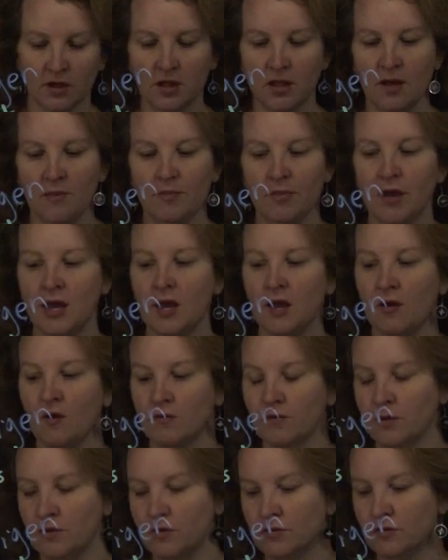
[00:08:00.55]
clumping or
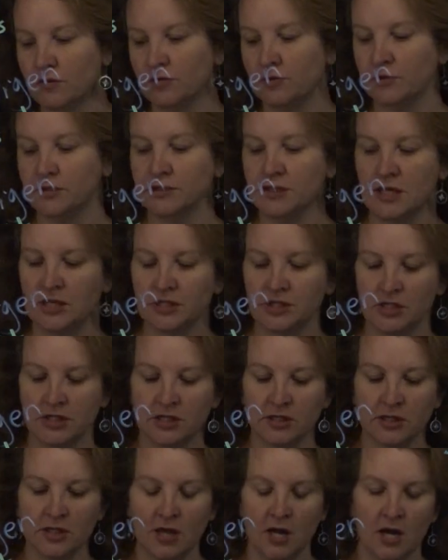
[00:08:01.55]
the
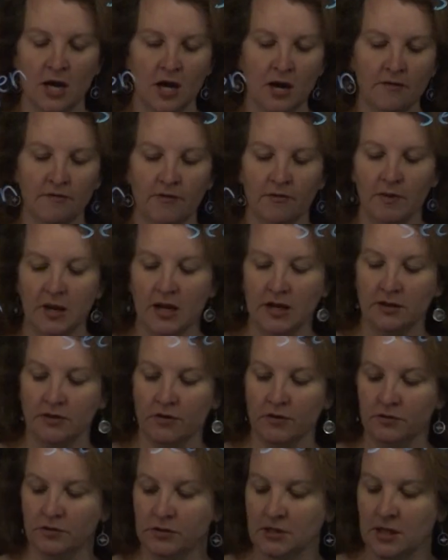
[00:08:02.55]
neutralization from getting the
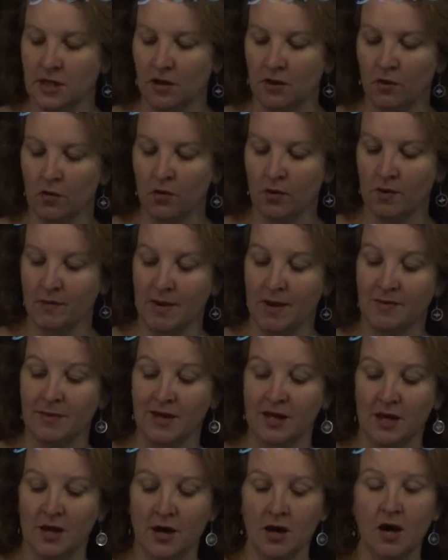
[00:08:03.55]
host cell, or
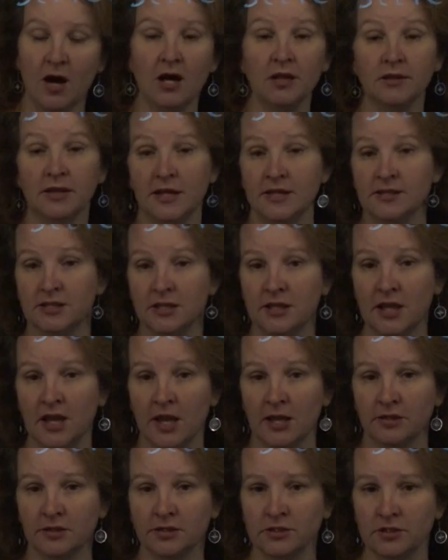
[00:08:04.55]
maybe lysing the
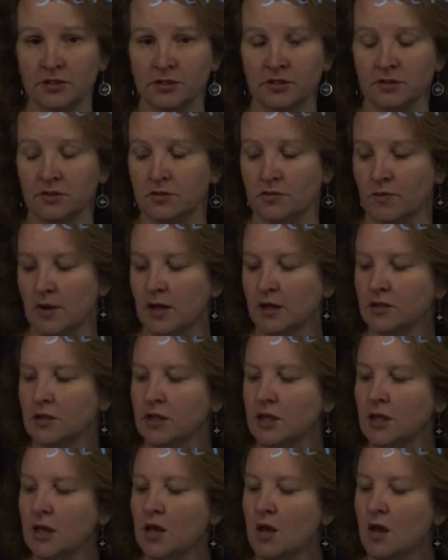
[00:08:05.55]
antigen
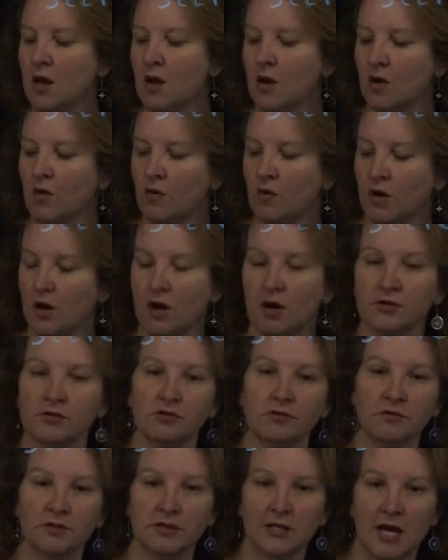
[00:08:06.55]
directly, or
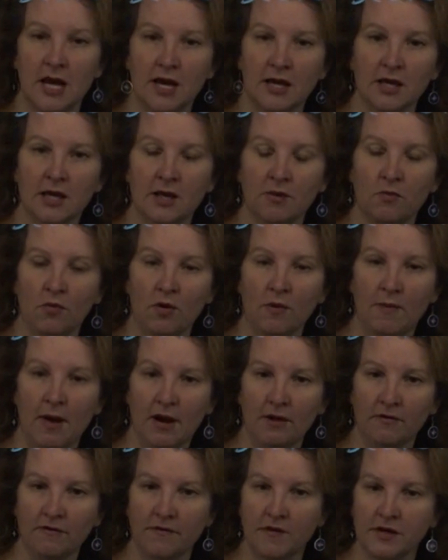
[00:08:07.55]
also attacking more
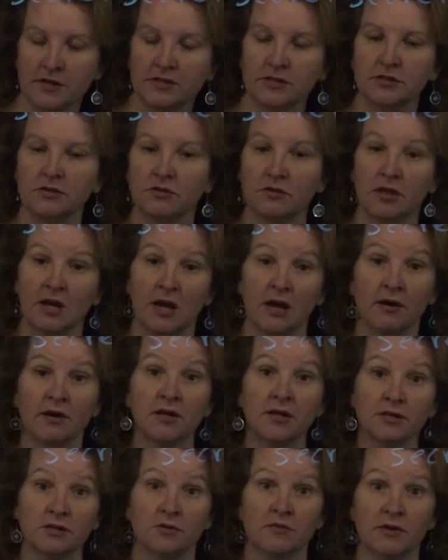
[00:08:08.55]
macrophages to the
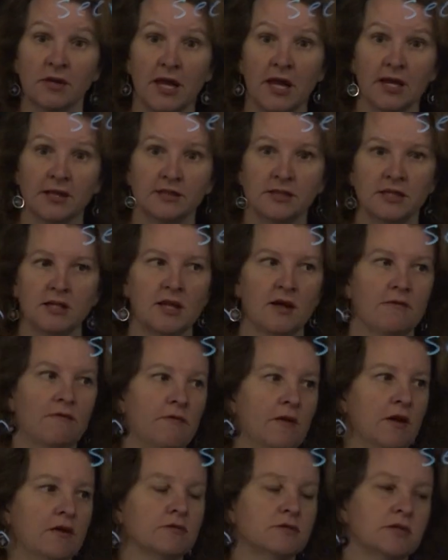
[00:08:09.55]
area, so enhancing that
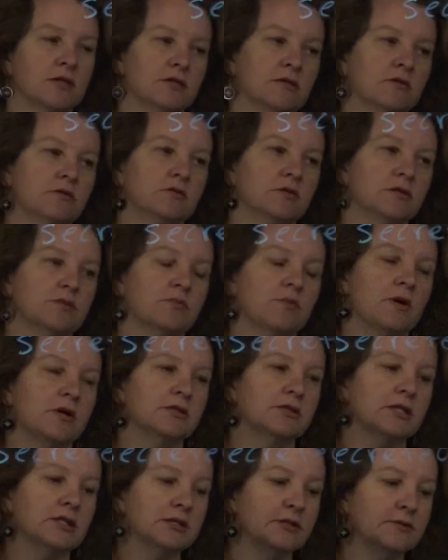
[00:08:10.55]
phagocytosis
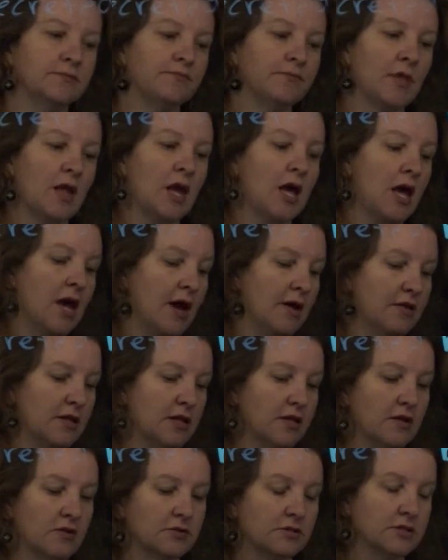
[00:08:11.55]
process. And
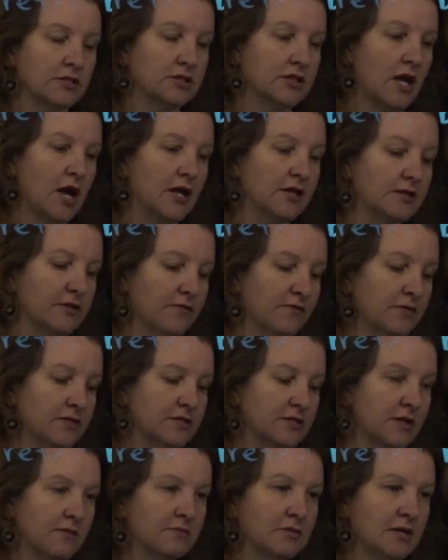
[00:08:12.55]
then there's different
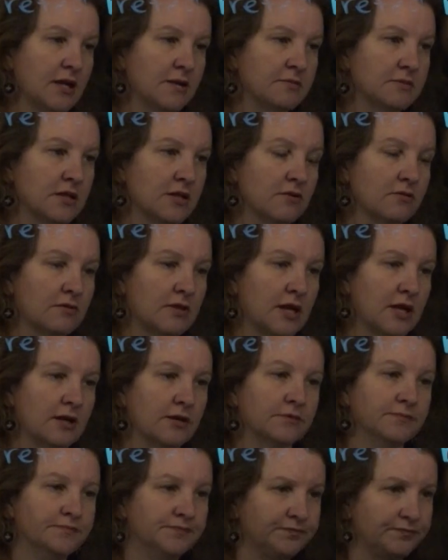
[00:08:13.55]
subtypes that are
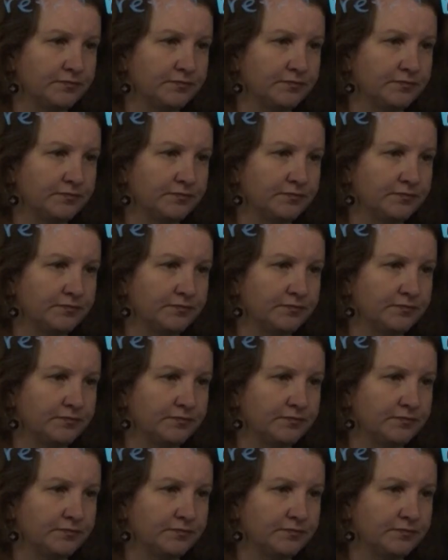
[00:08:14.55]
there.